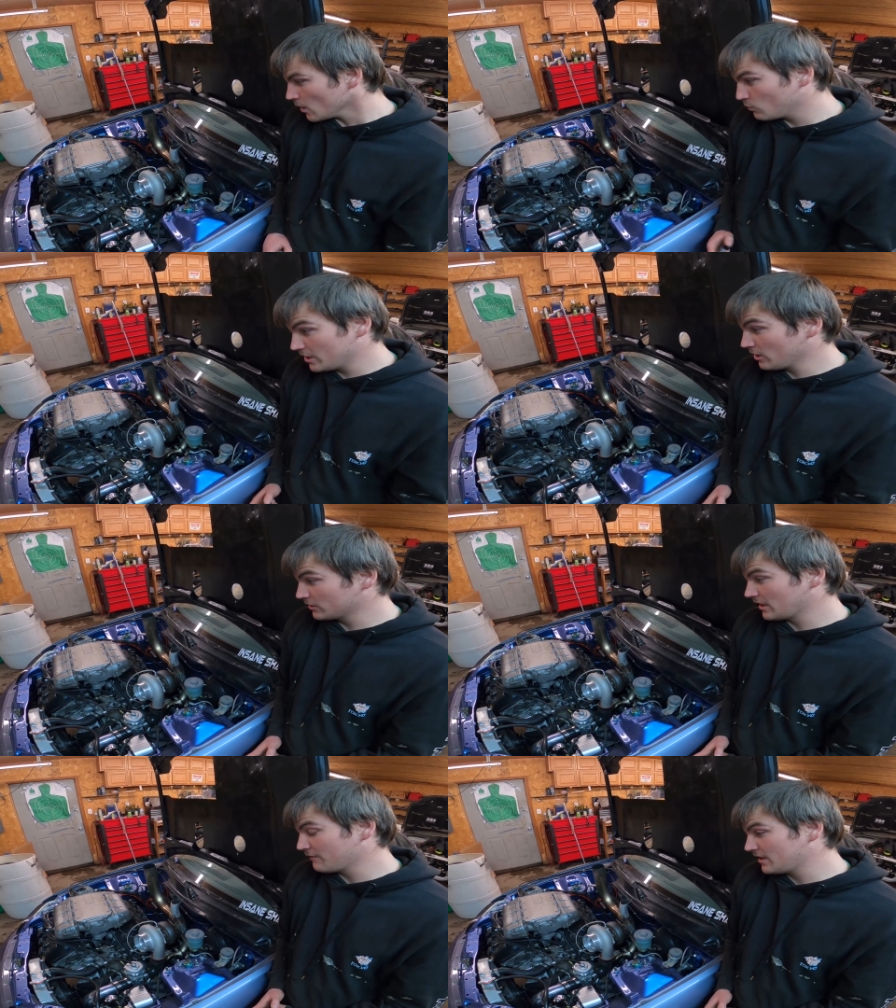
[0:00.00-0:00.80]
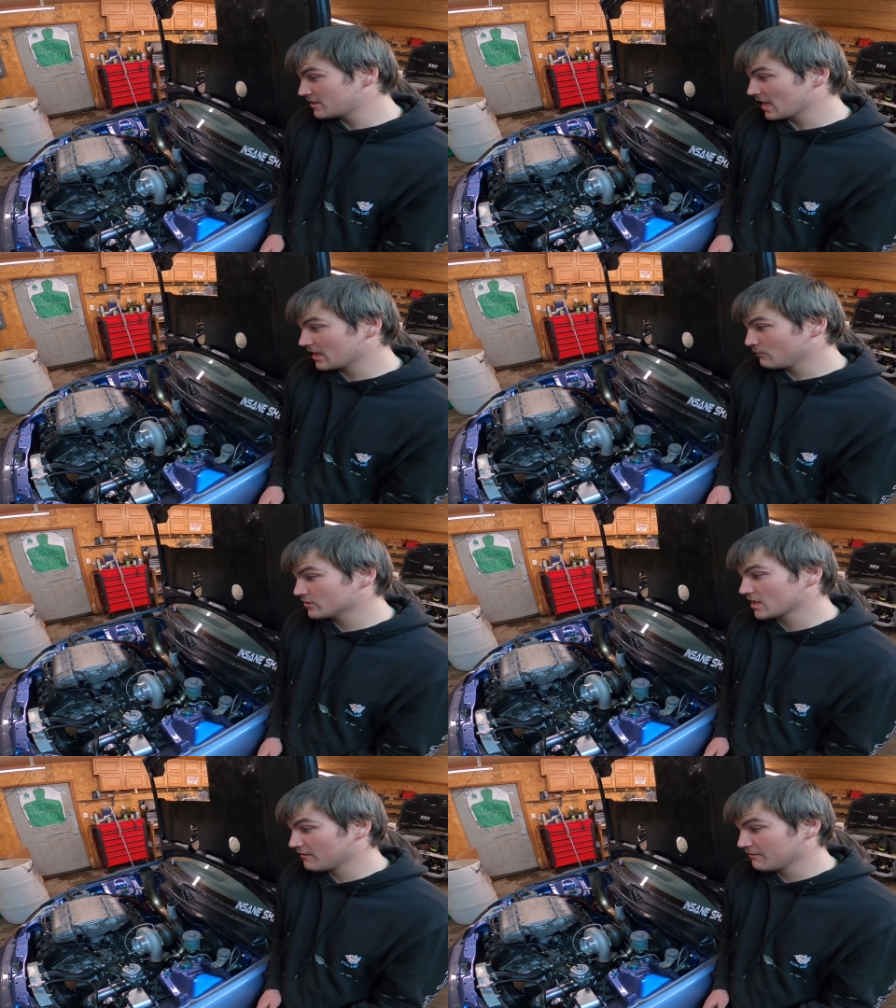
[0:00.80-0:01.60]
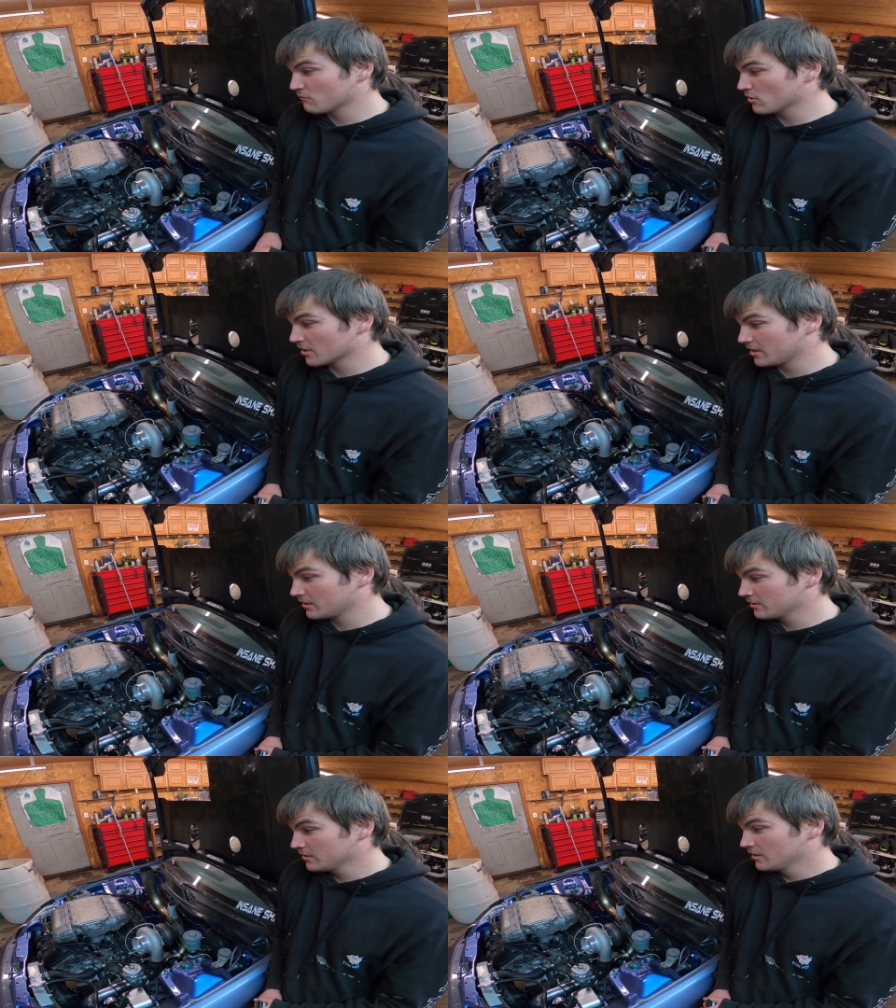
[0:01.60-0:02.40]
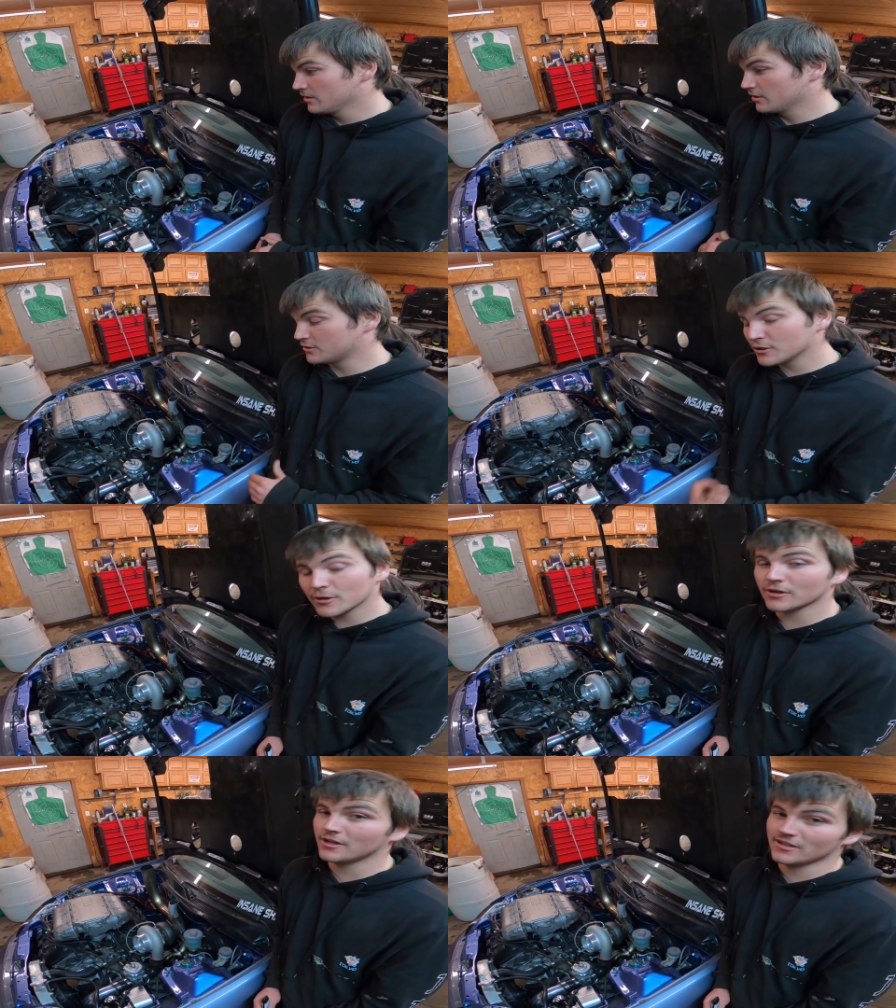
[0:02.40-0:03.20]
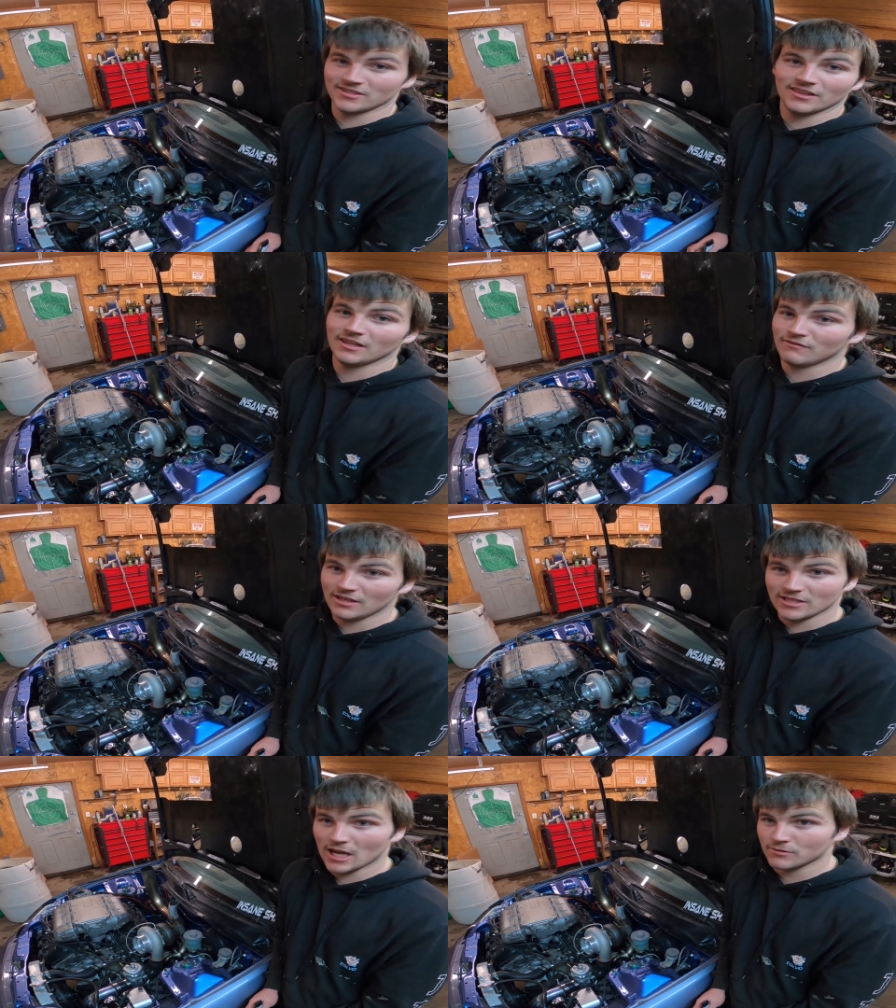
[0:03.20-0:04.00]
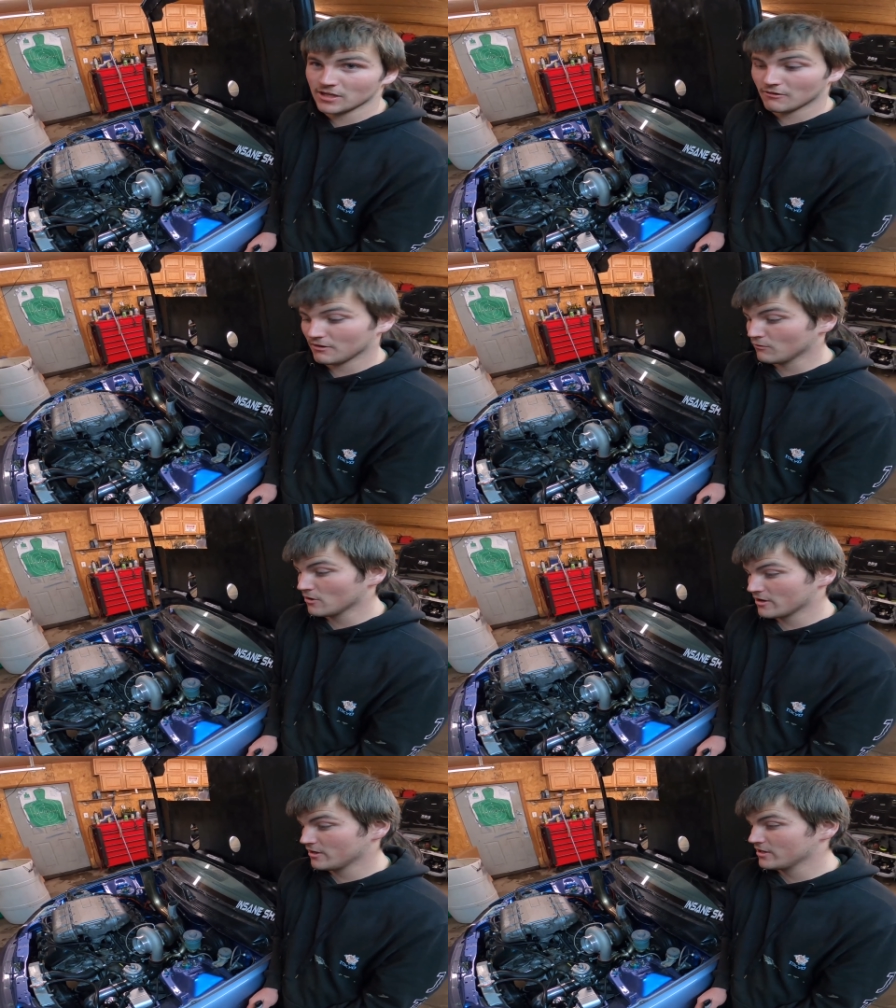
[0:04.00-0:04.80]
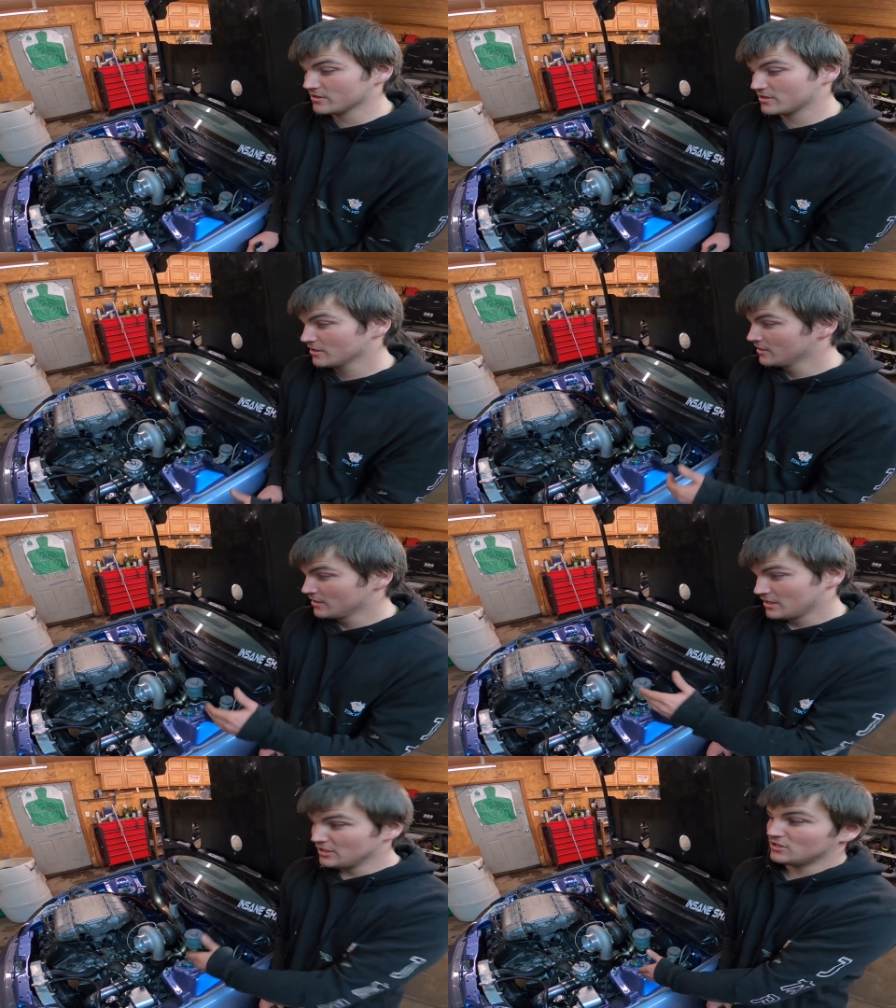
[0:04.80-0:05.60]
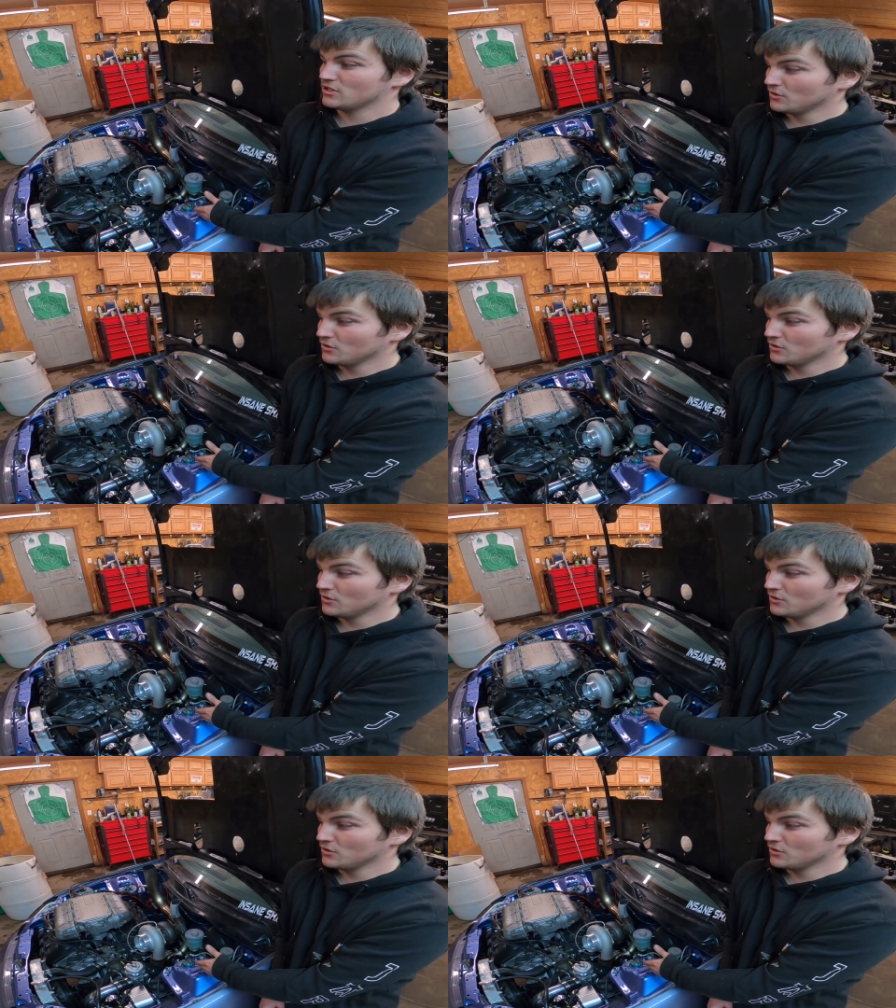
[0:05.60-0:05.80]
we don't think VTEC was ever even working. The tuner doesn't think VTEC was ever even working because he's